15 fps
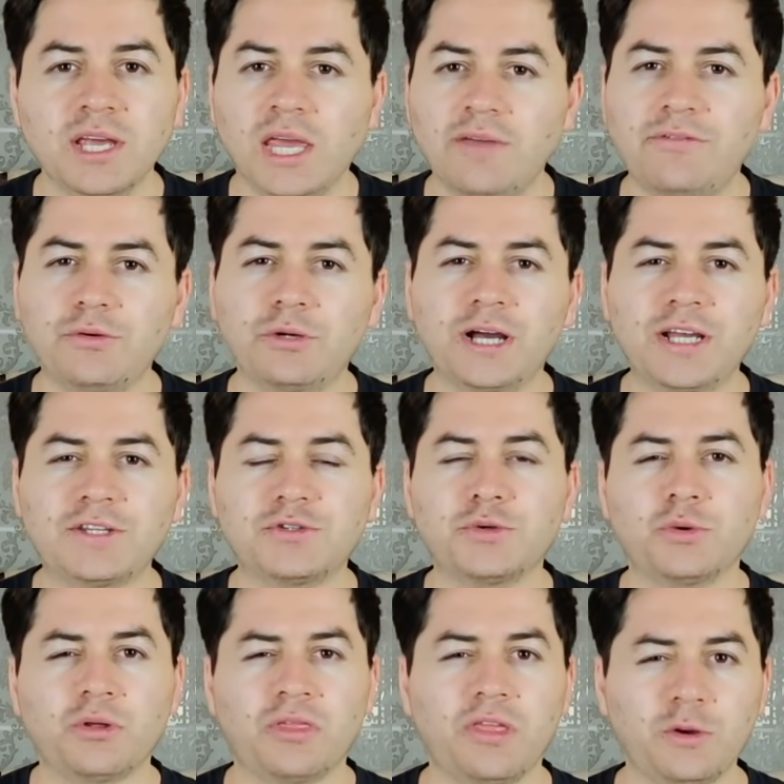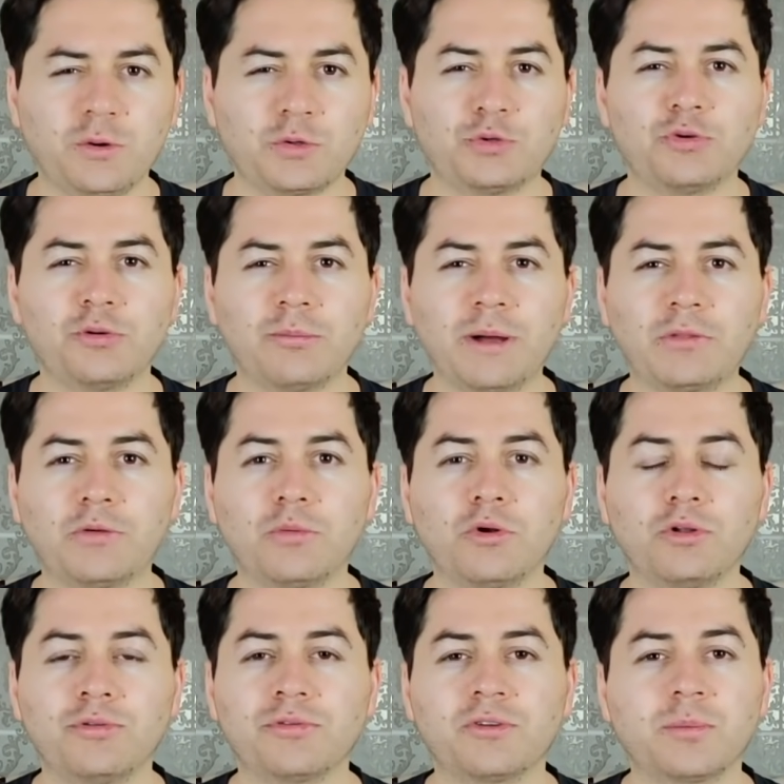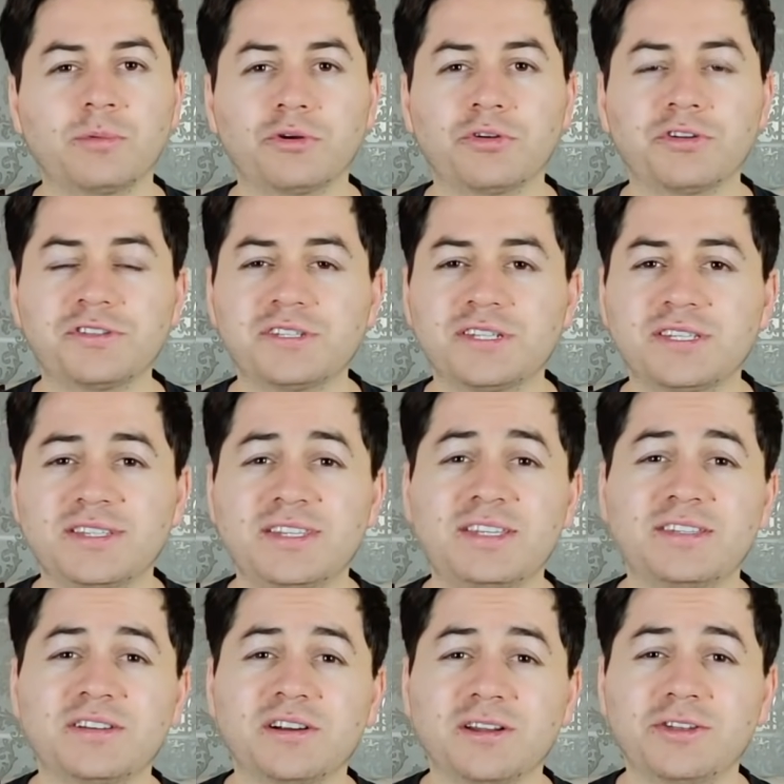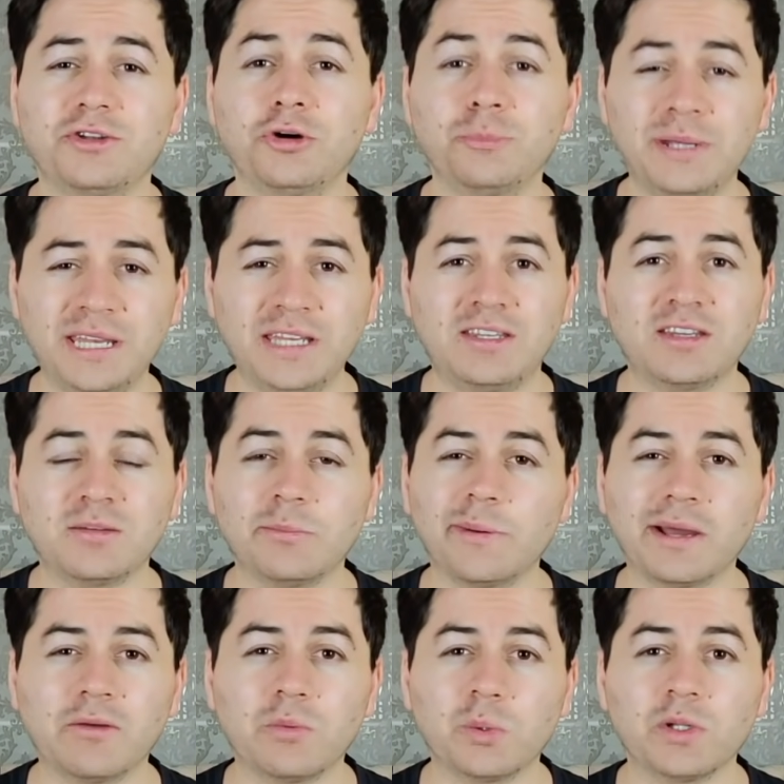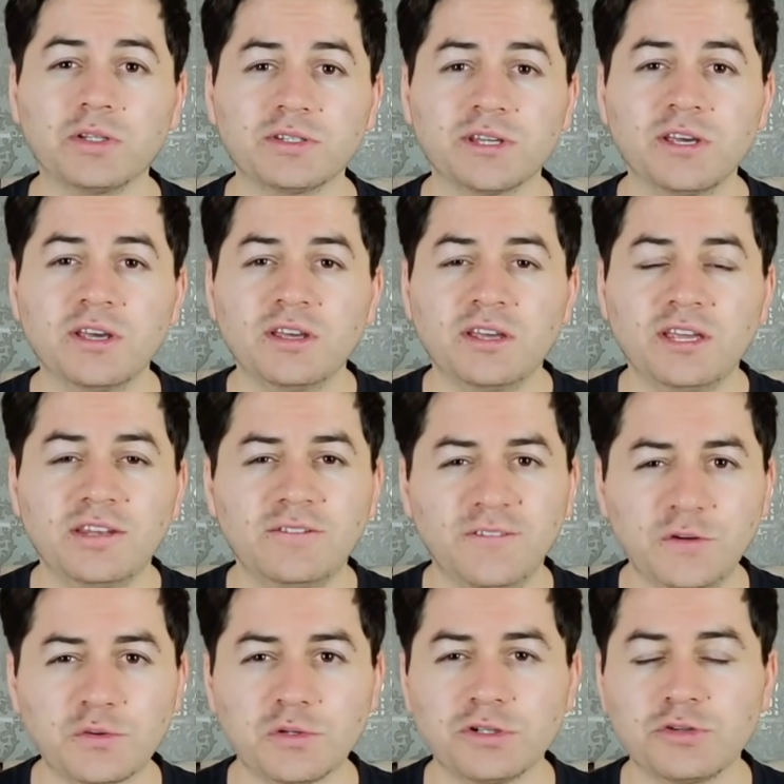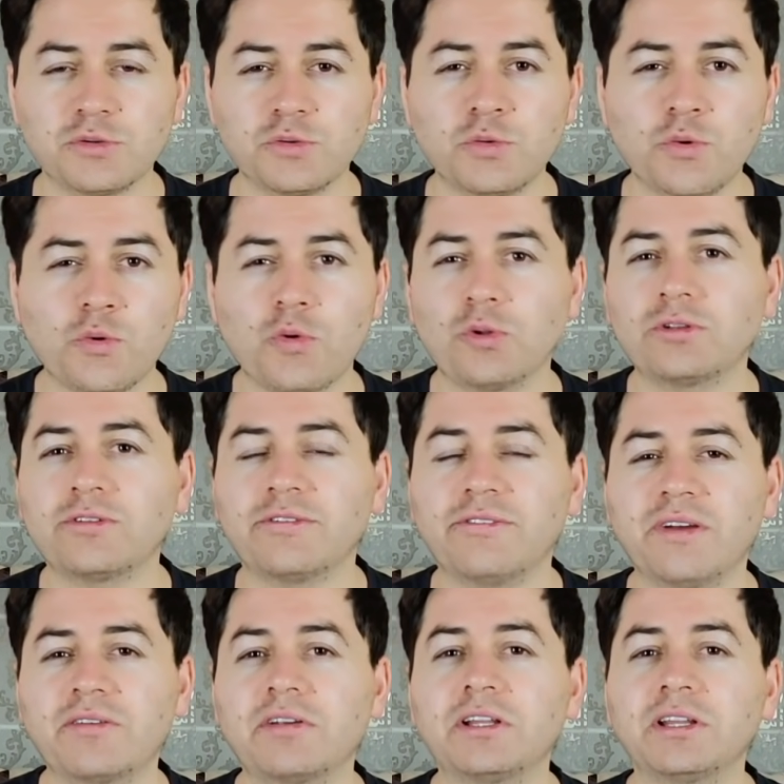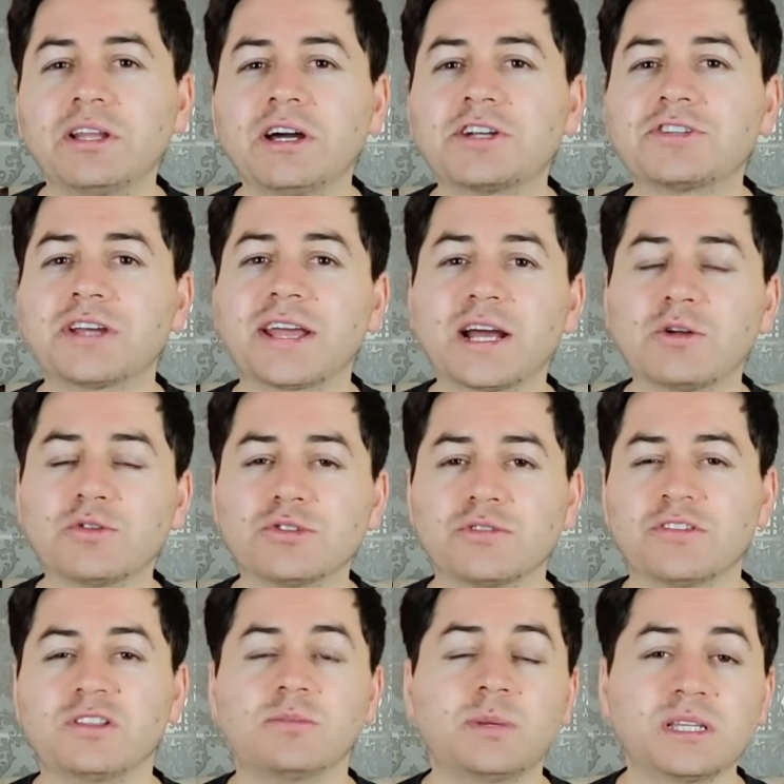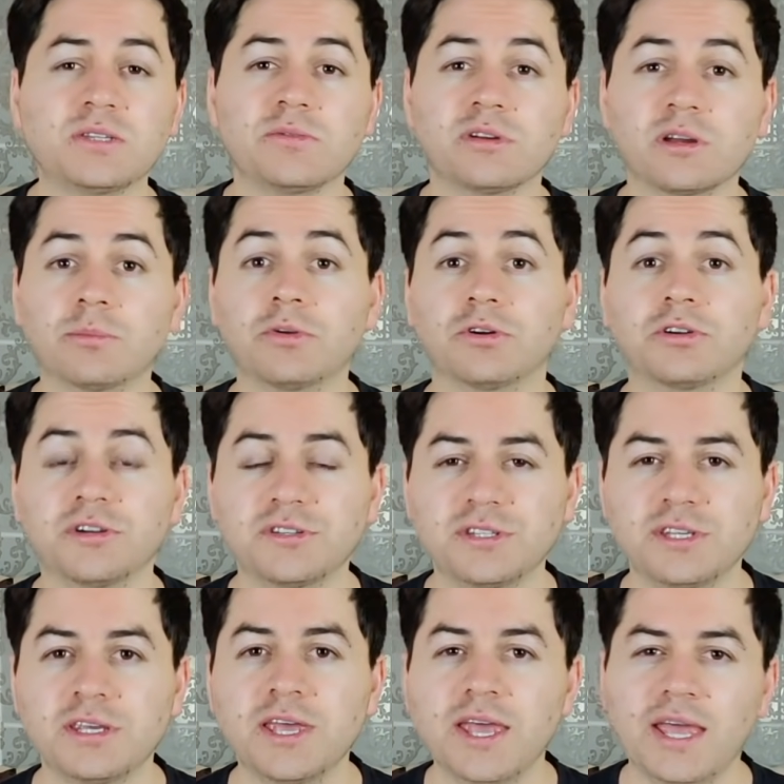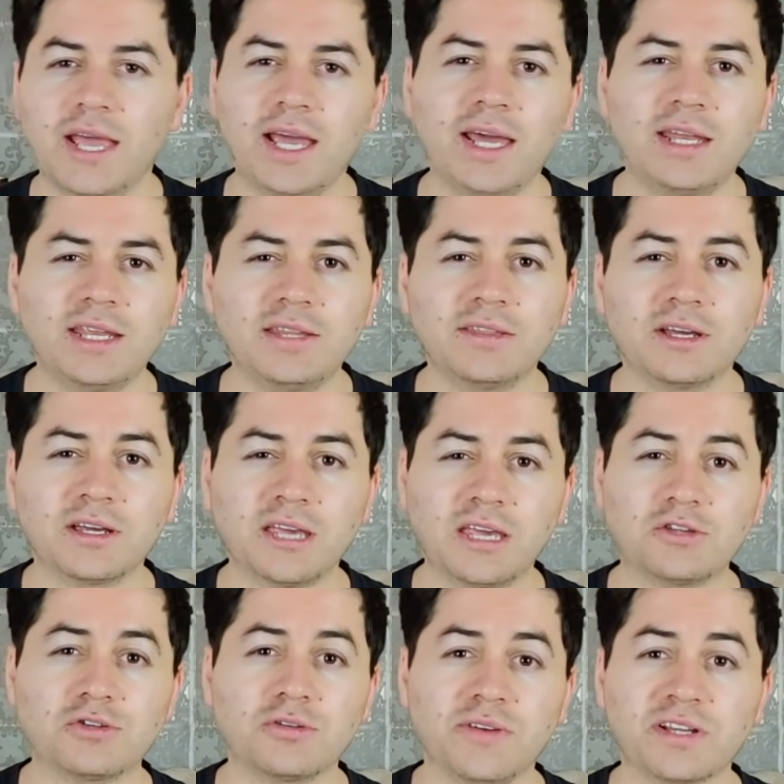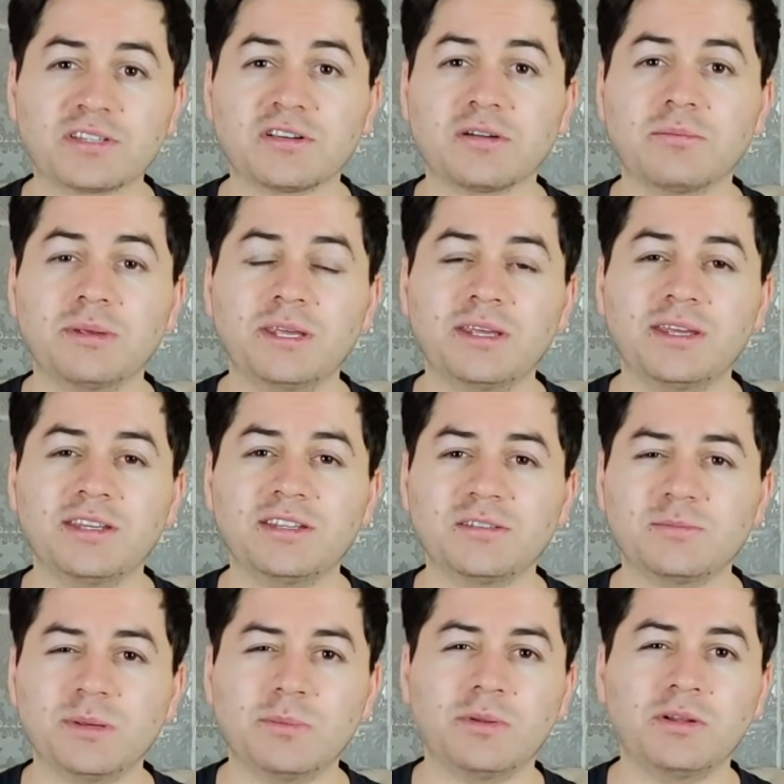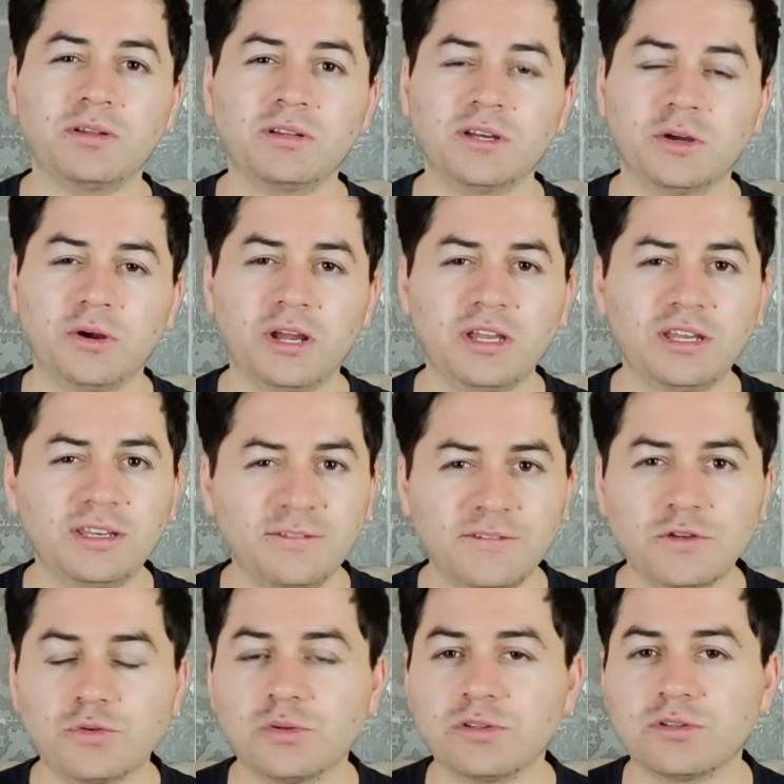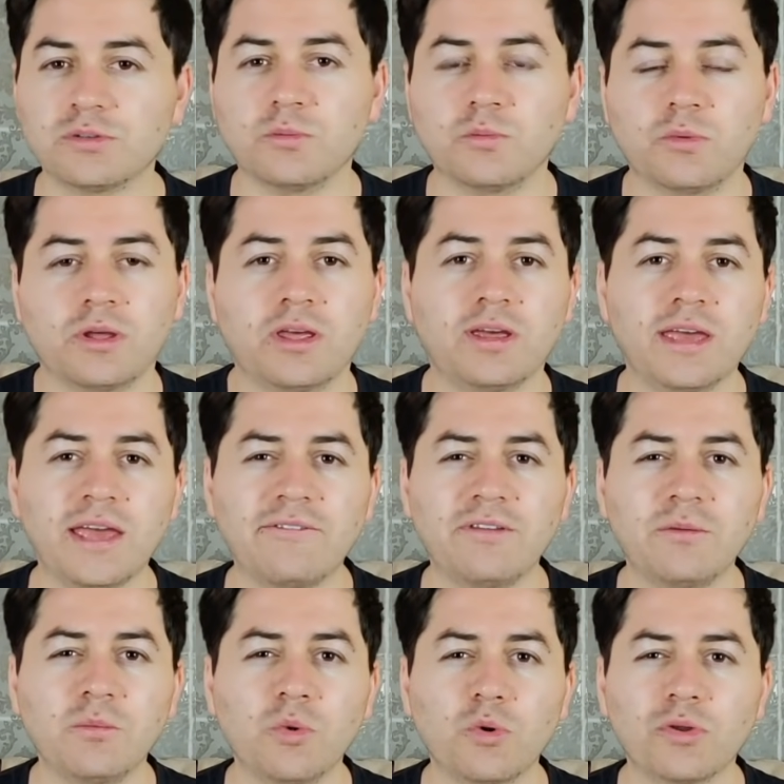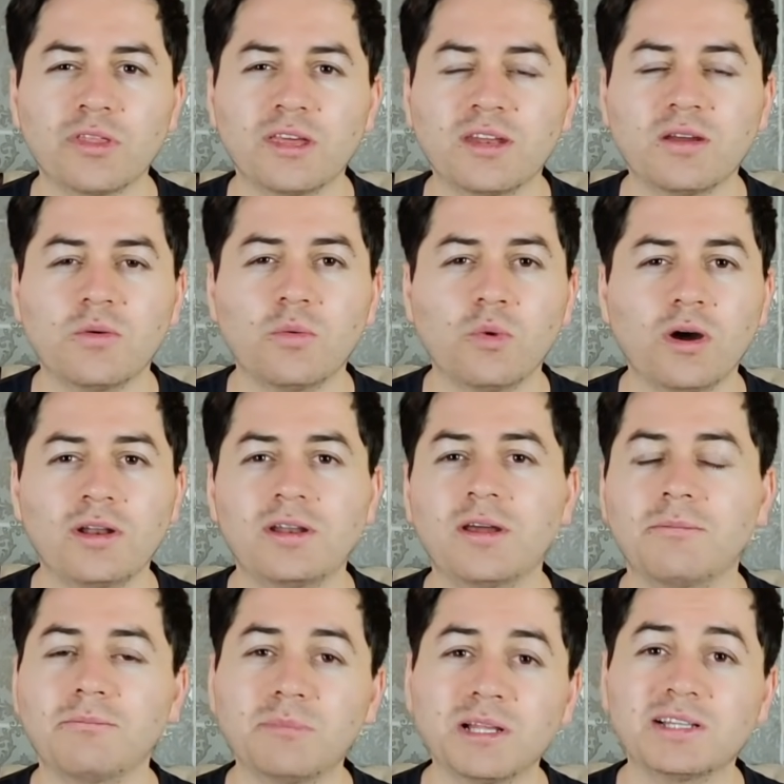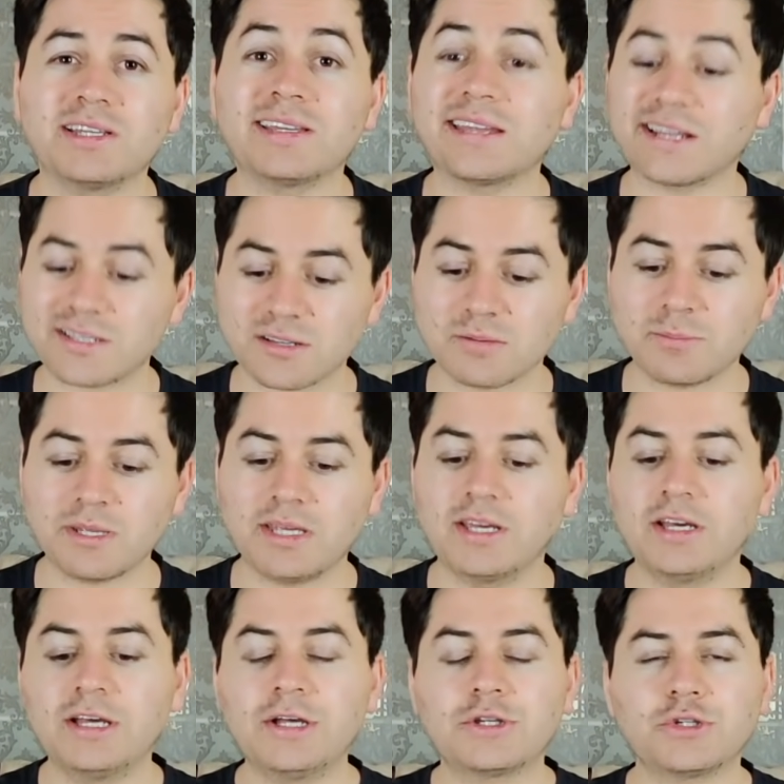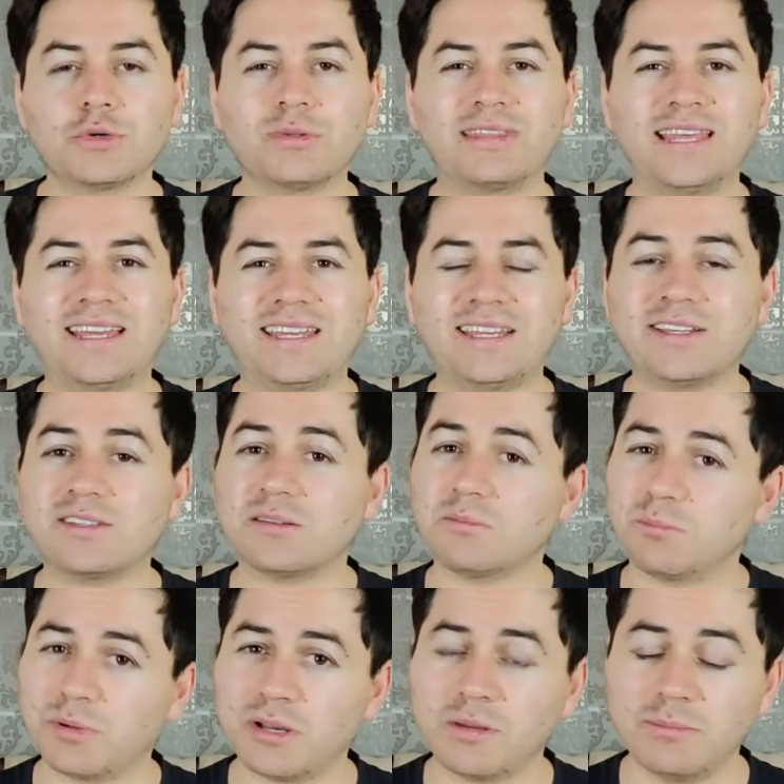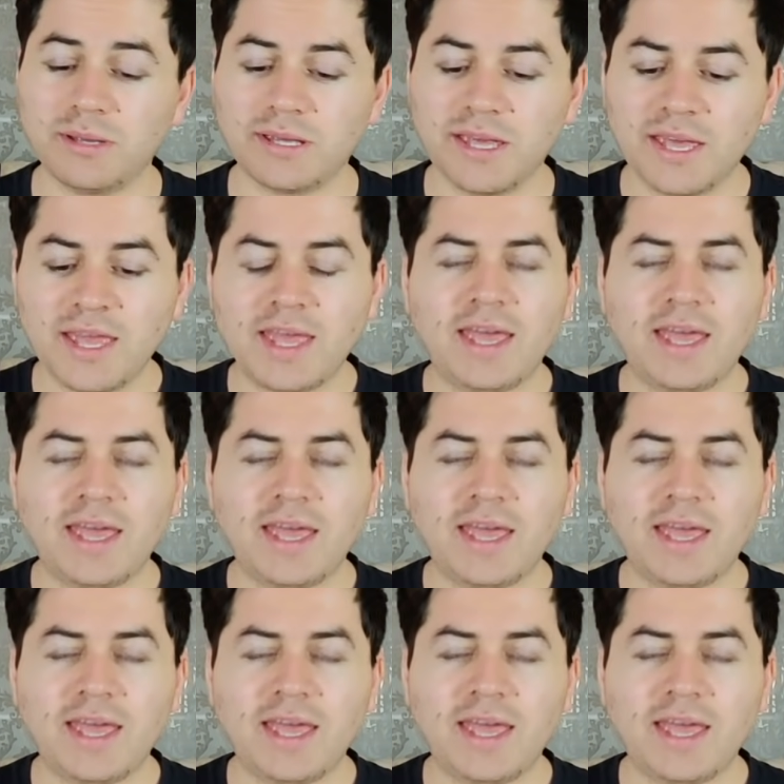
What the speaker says: If you guys know a thing or two about the world of cryptocurrencies, these are dominated by whales, individuals who hold very large accounts of a specific cryptocurrency. And in the case of XRP, it is people and individuals having more than 1 million XRP. So that is pretty big.